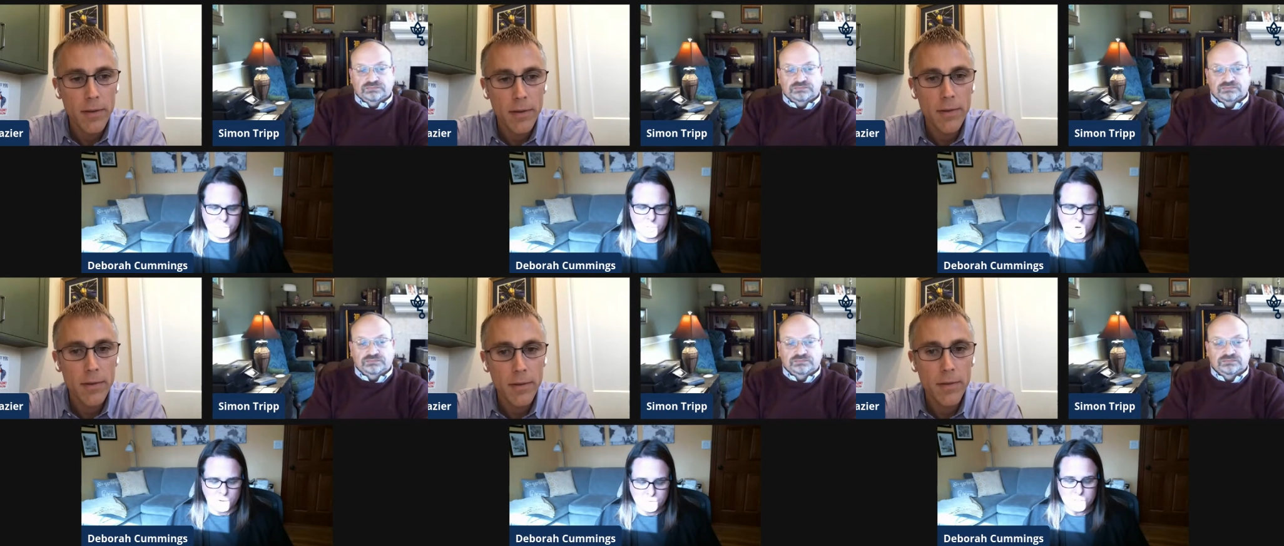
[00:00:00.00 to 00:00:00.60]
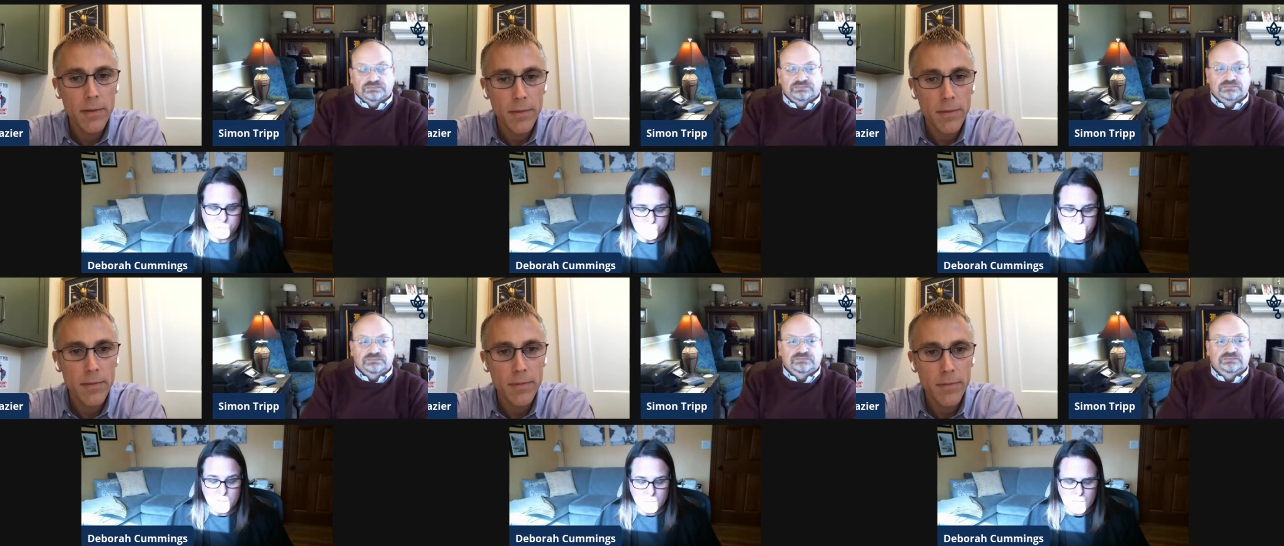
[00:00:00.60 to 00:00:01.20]
Speaker 1: sorry,
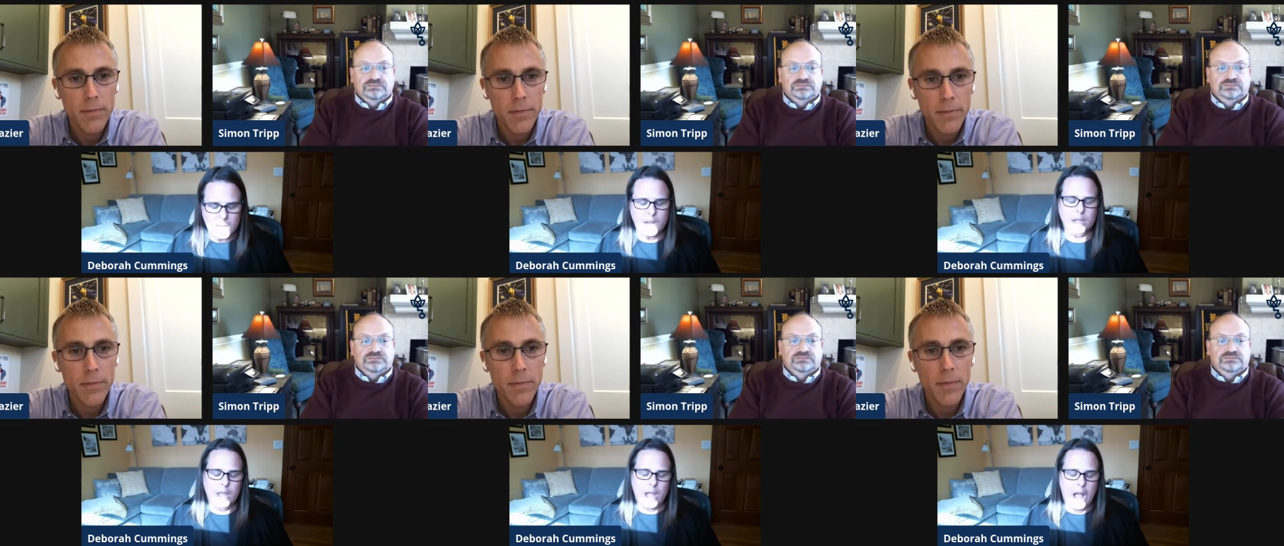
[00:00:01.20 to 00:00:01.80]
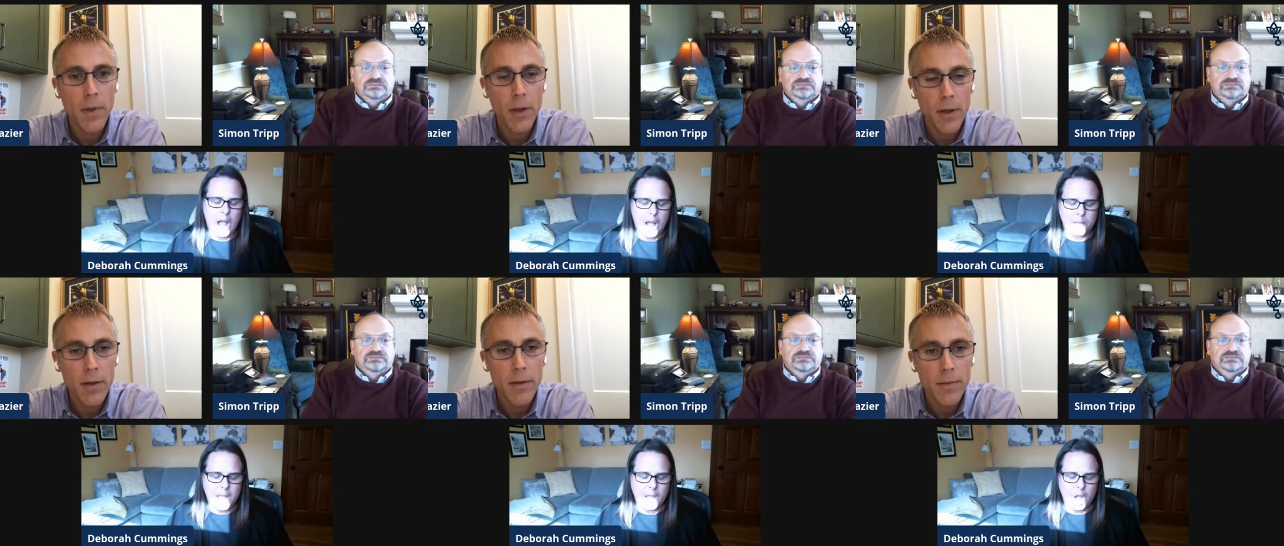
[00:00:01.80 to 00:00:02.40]
52 million
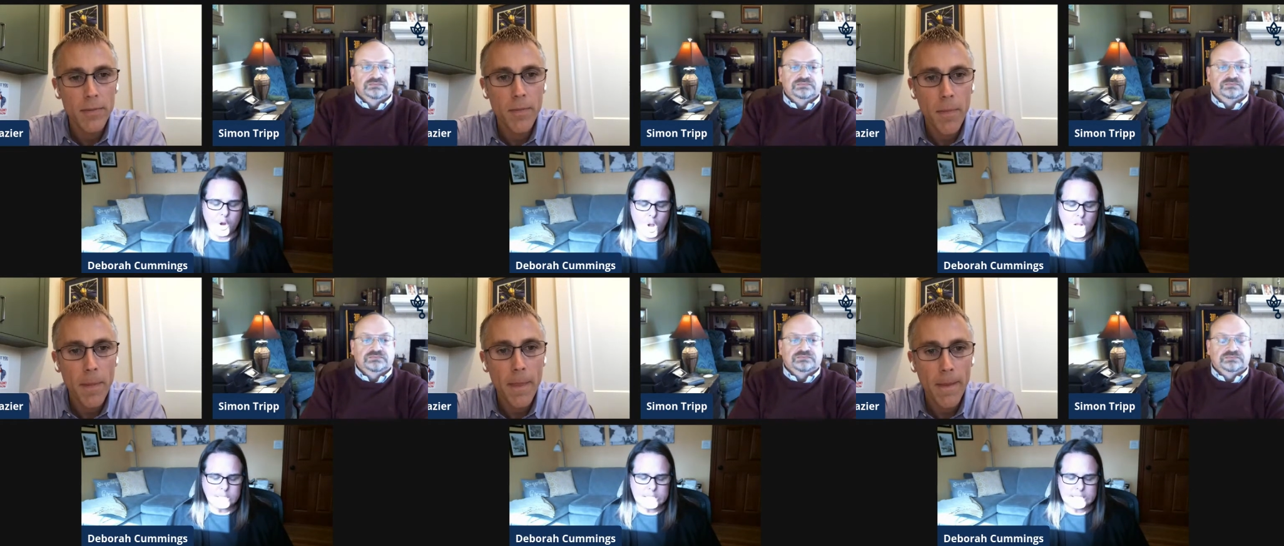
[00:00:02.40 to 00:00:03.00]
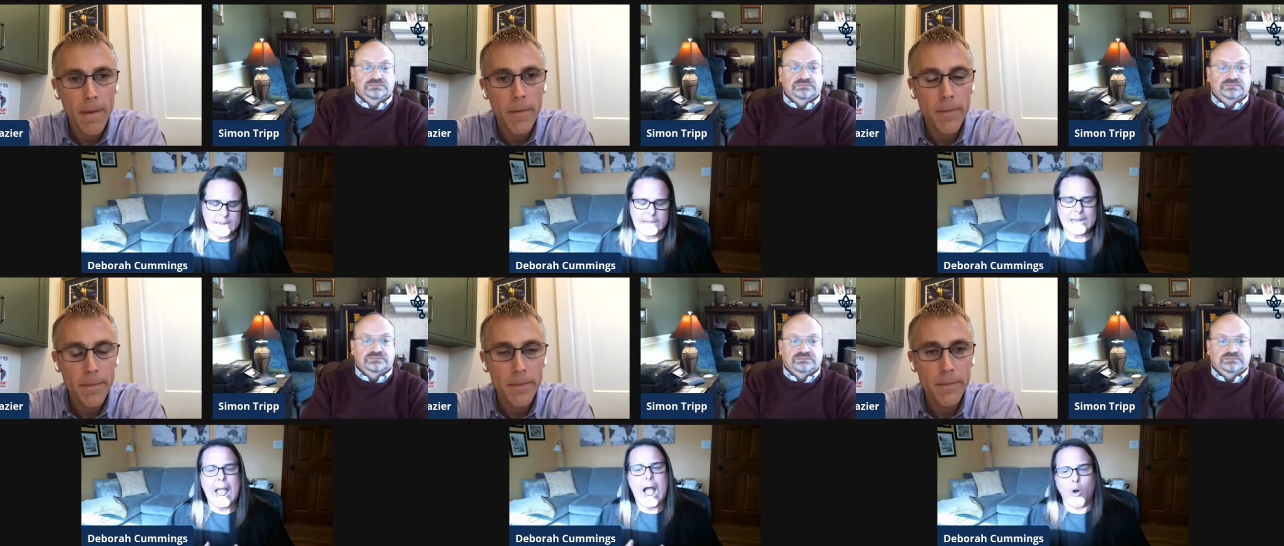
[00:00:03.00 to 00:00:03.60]
um, it, across the state
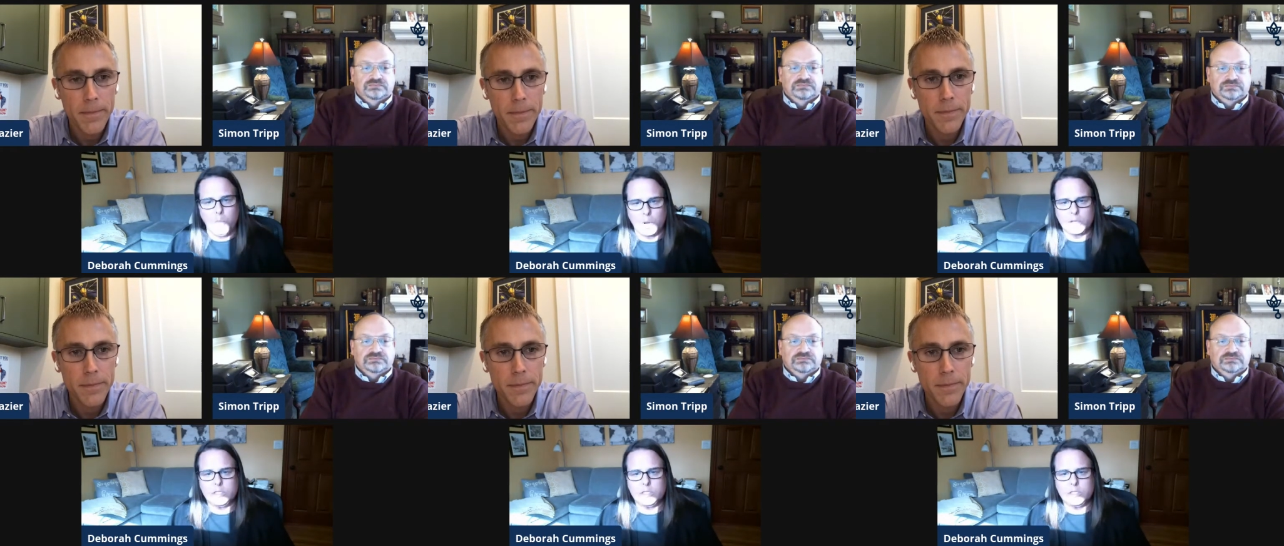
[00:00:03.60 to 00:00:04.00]
in output.